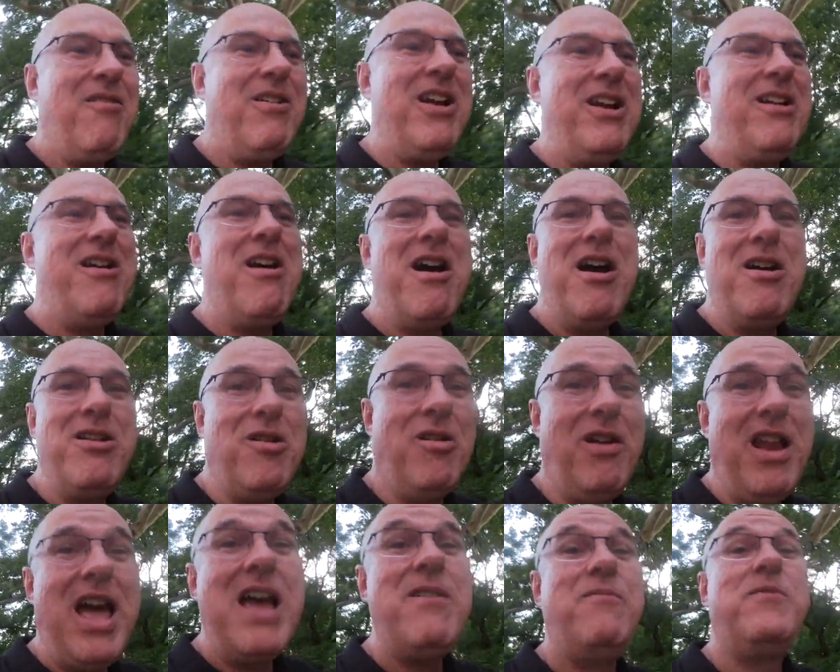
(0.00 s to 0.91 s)
want to know how
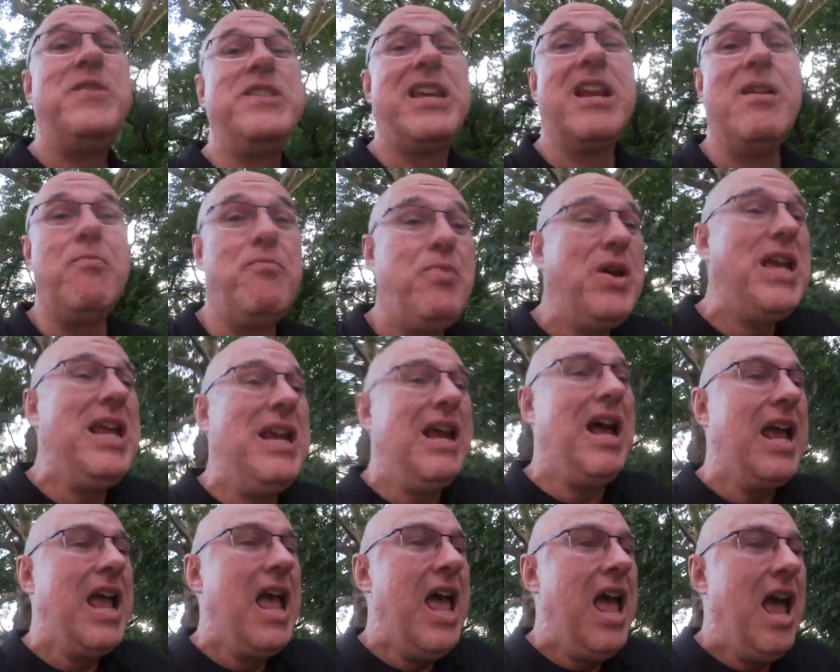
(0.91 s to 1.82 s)
your life is going to be.
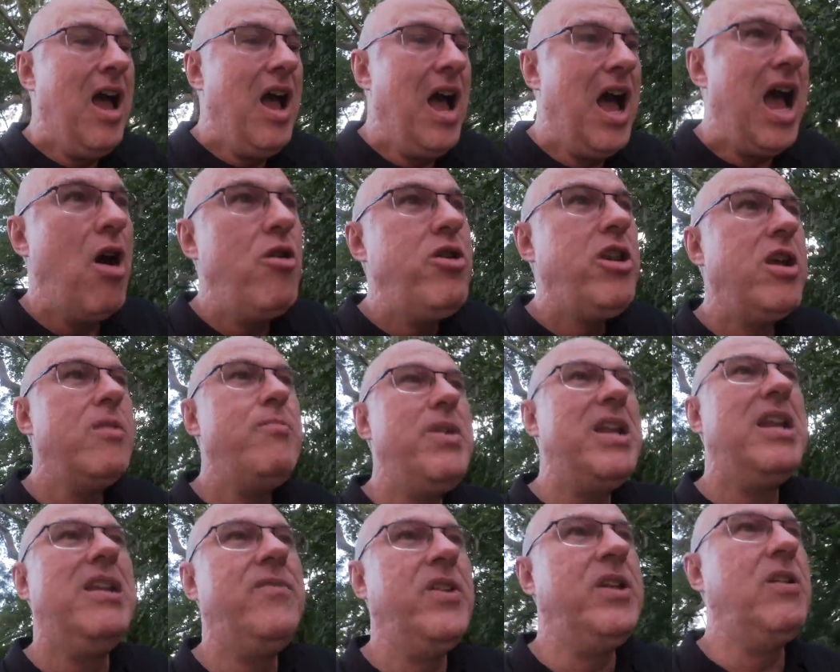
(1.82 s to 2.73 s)
How are you going to
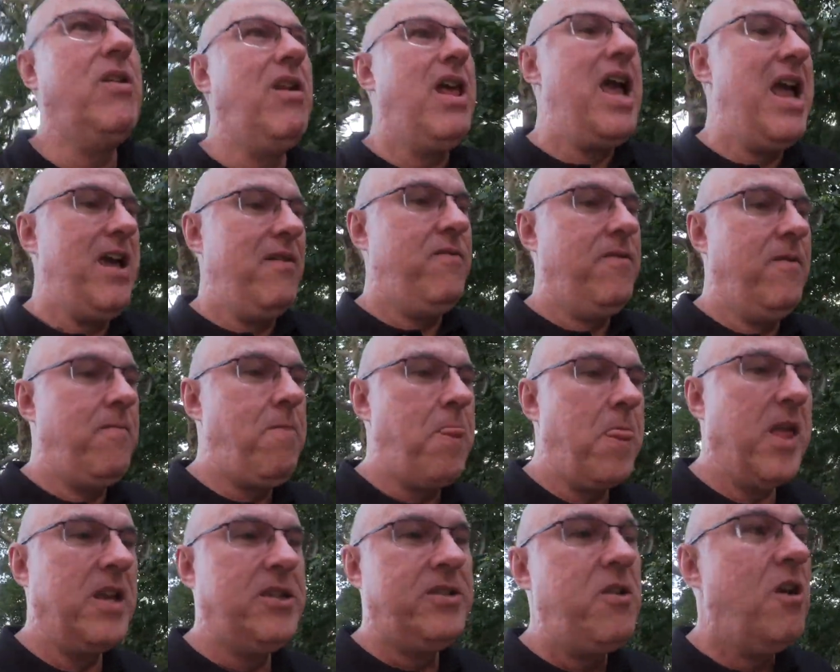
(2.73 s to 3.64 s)
be living your life?
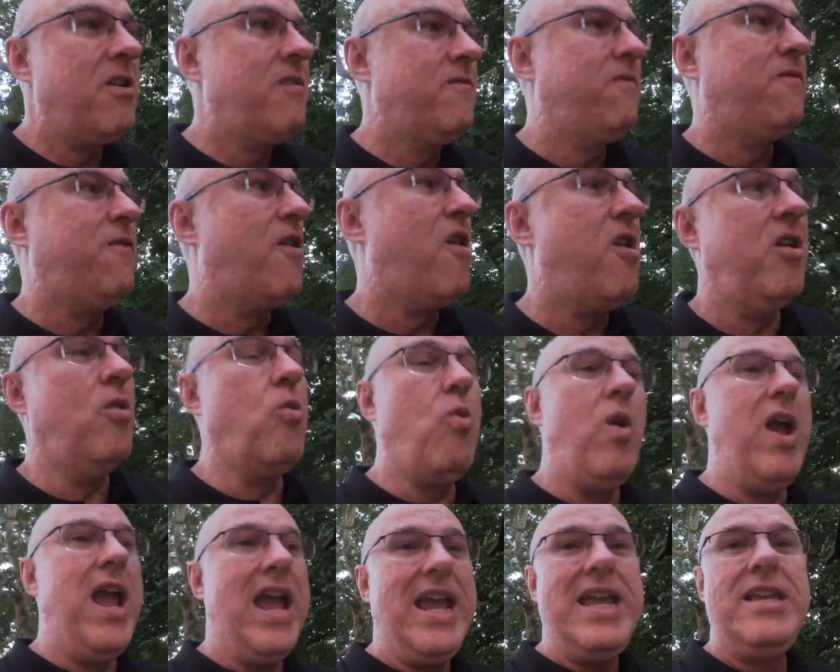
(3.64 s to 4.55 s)
It's not far
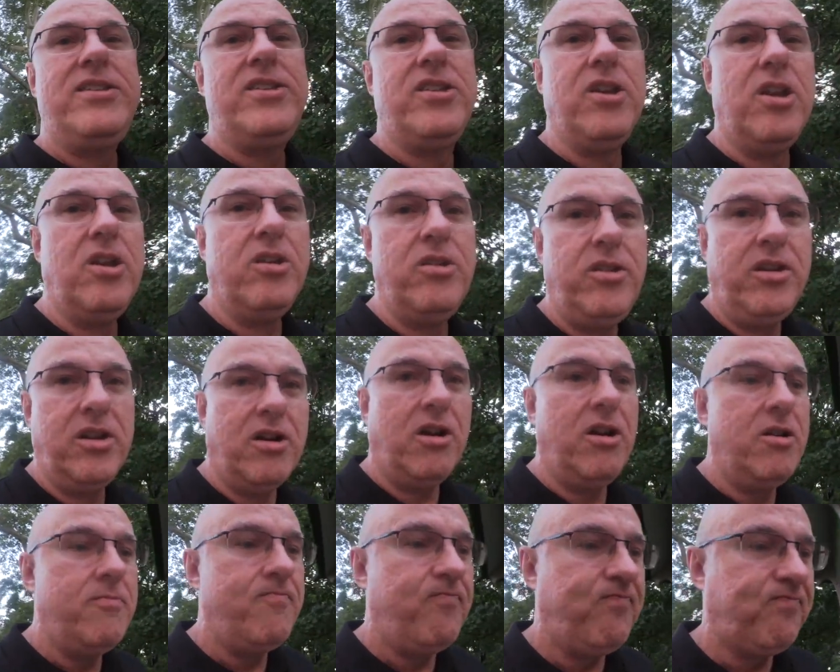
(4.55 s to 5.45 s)
away, so,
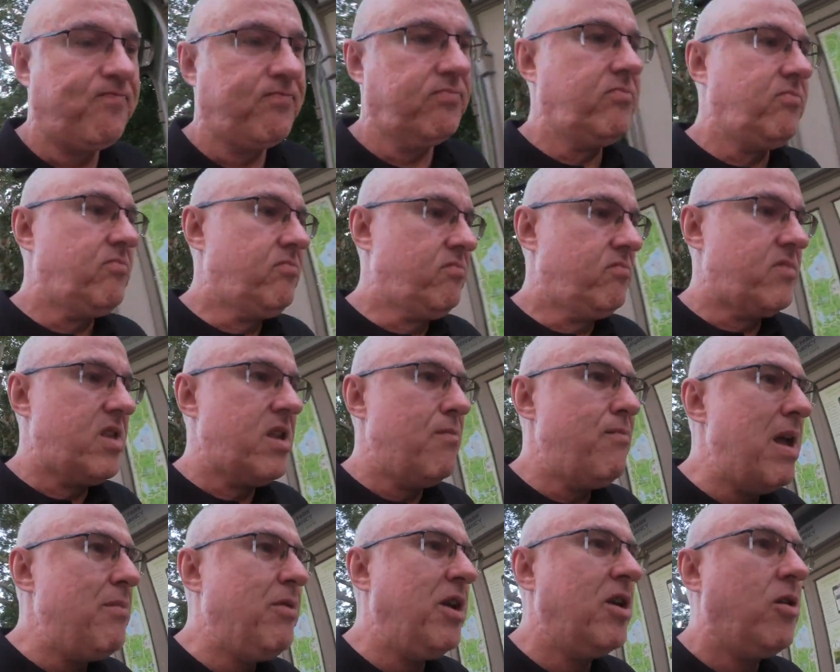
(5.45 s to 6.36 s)

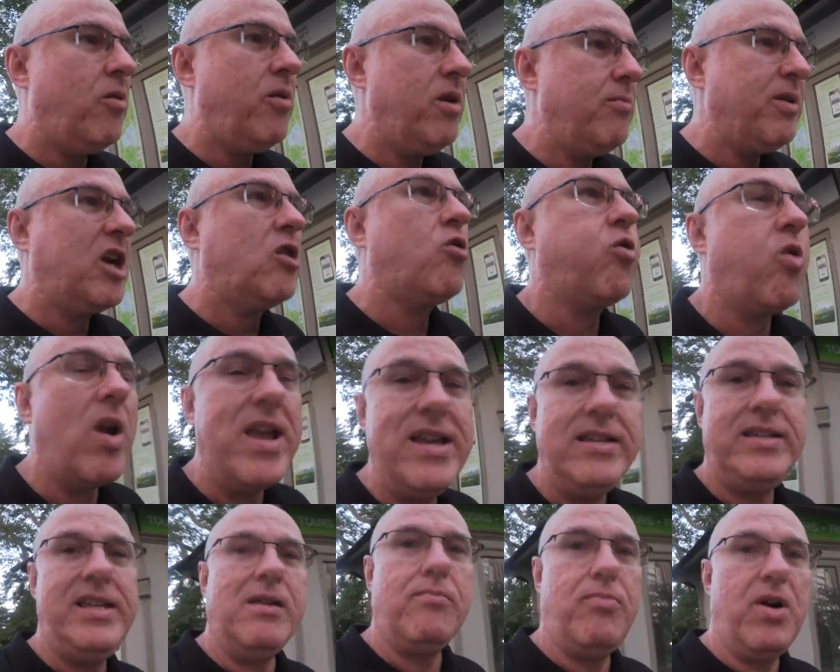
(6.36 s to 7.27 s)
maybe you don't want to be
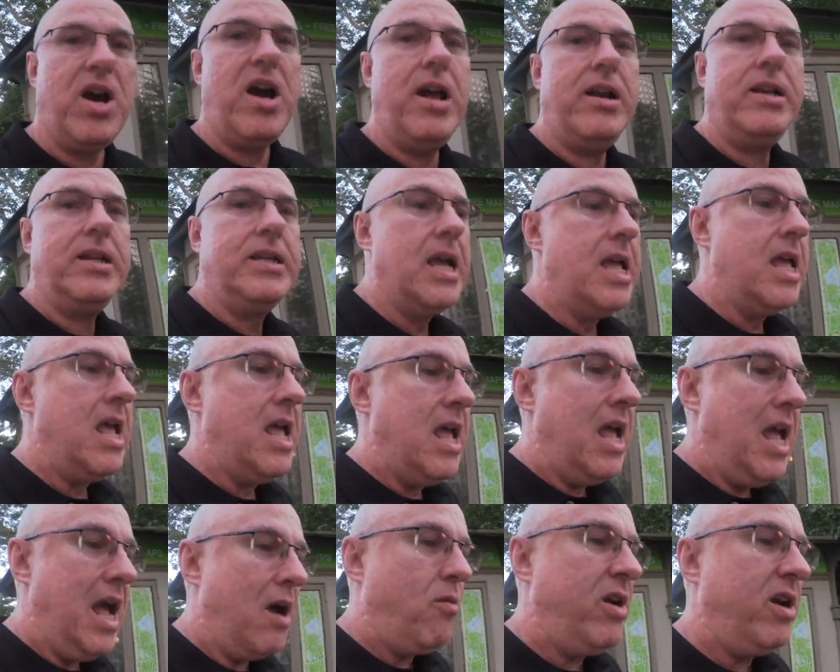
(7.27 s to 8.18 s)
crazy about it.
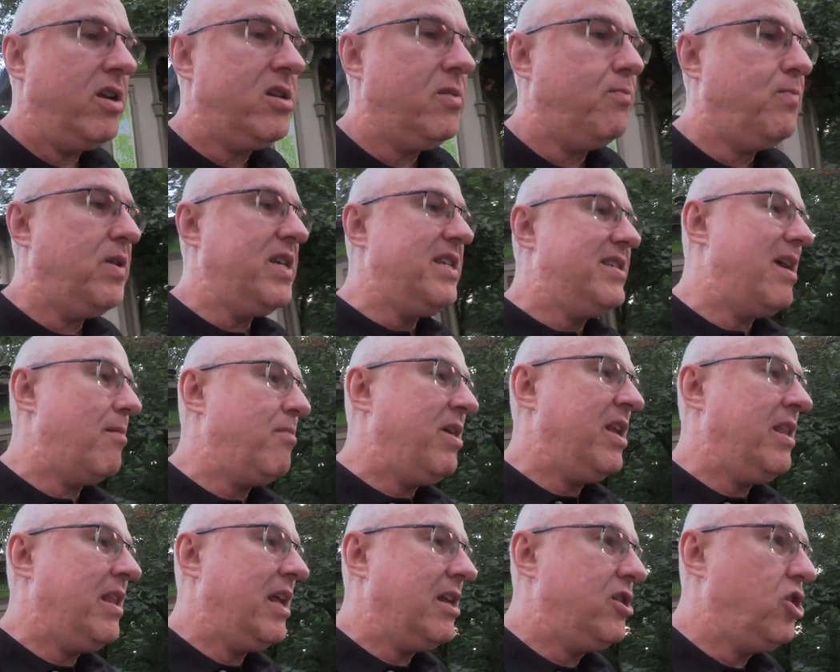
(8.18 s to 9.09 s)
I want it to be
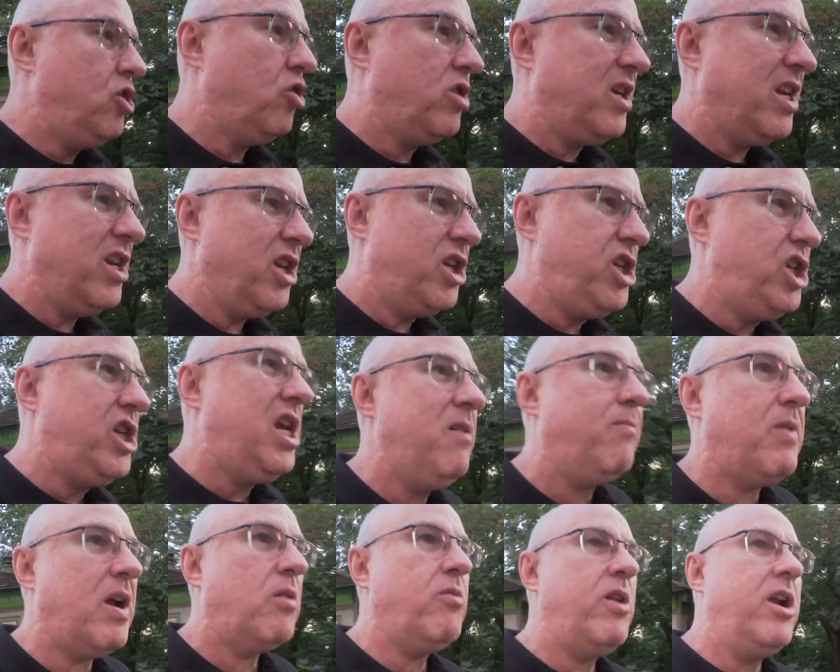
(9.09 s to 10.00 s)
something that you can
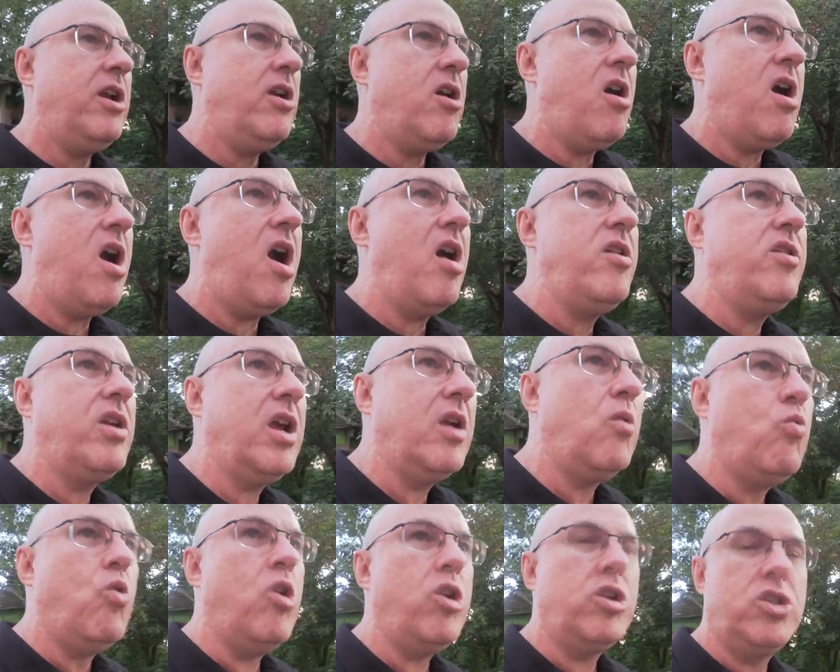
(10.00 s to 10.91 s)
achieve, but I want to know how you're
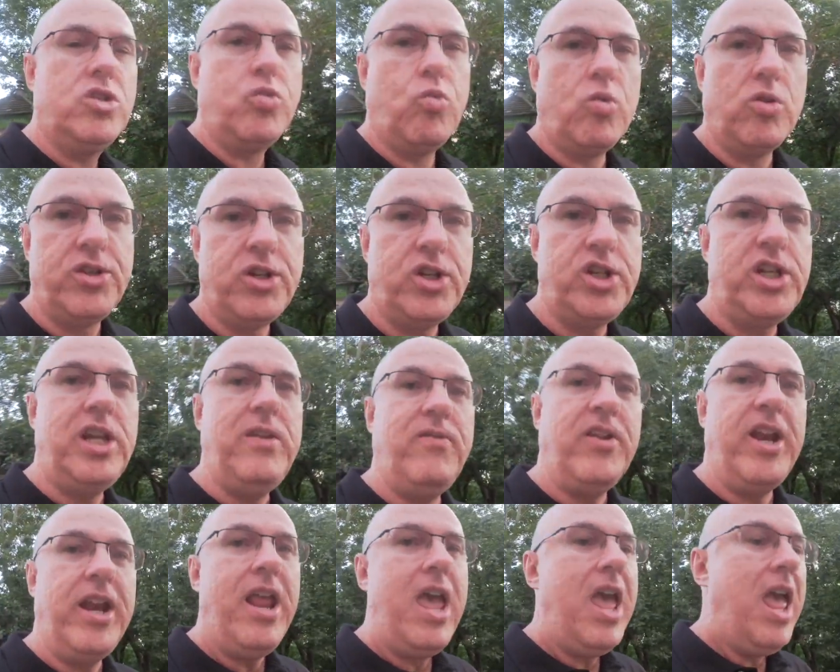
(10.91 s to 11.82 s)
going to work towards
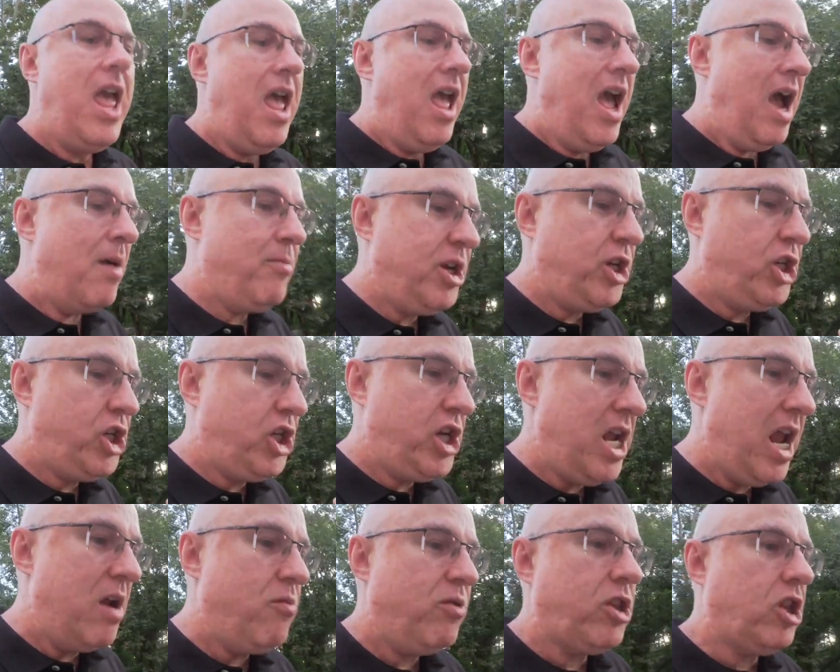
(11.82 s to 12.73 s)
achieving it. I'm going to
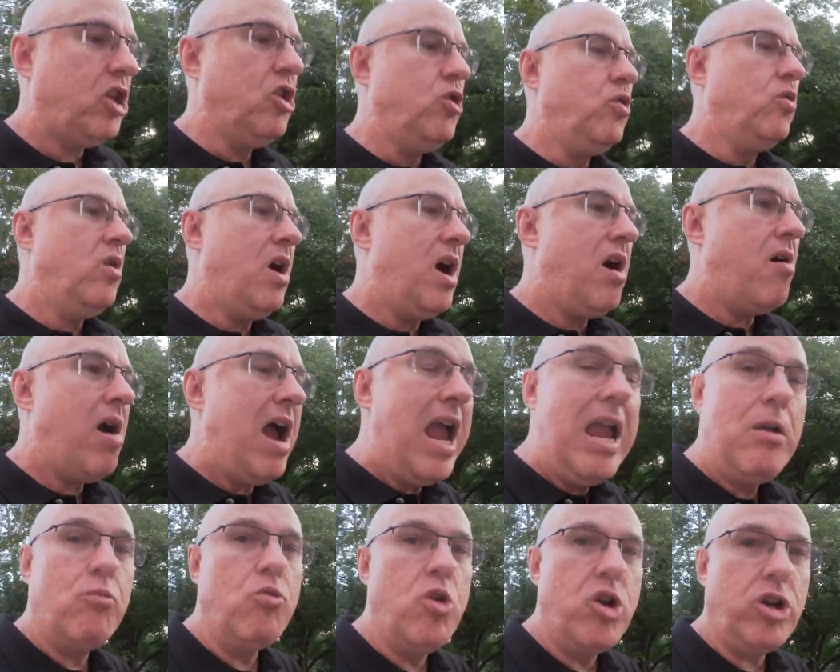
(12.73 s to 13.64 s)
share with you how
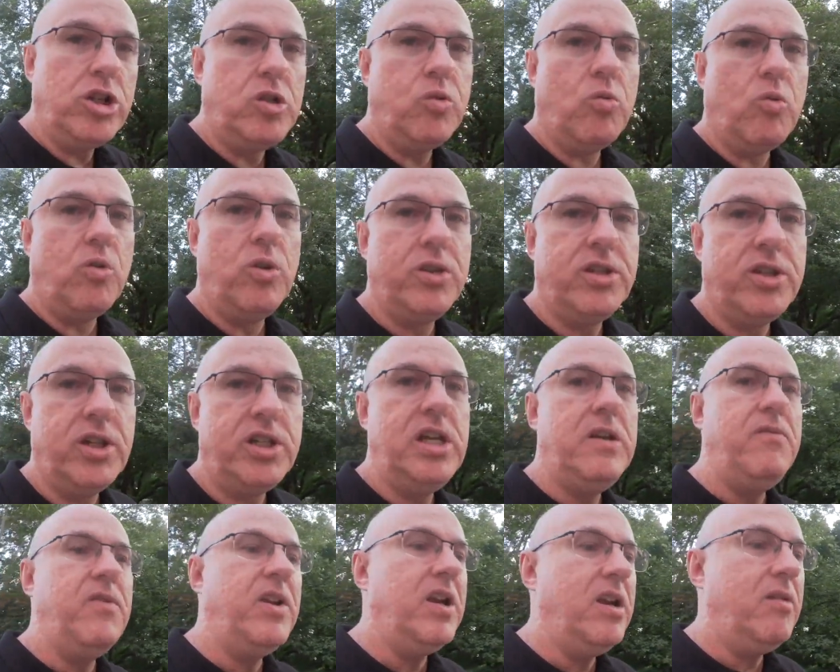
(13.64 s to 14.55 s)
I work towards
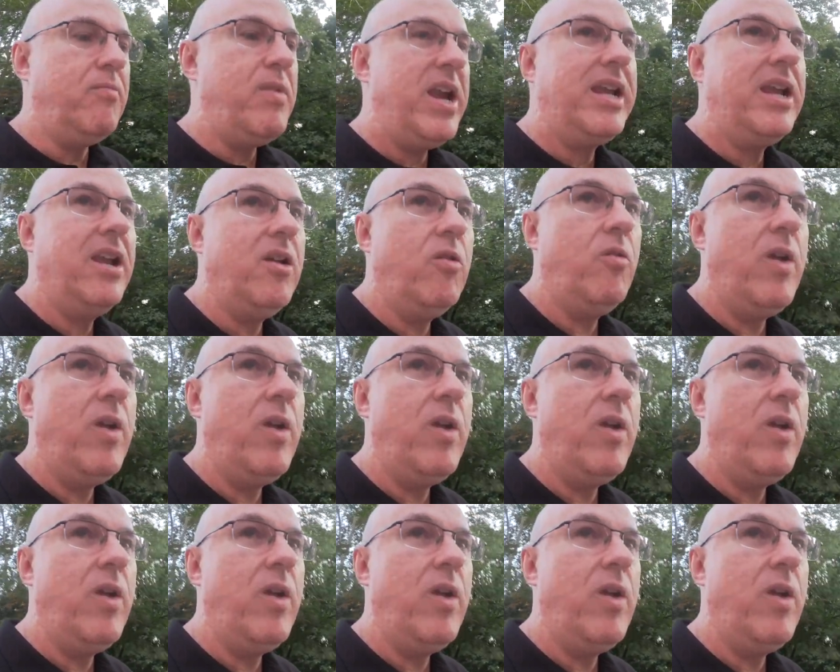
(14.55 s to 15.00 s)
achieving it and making it a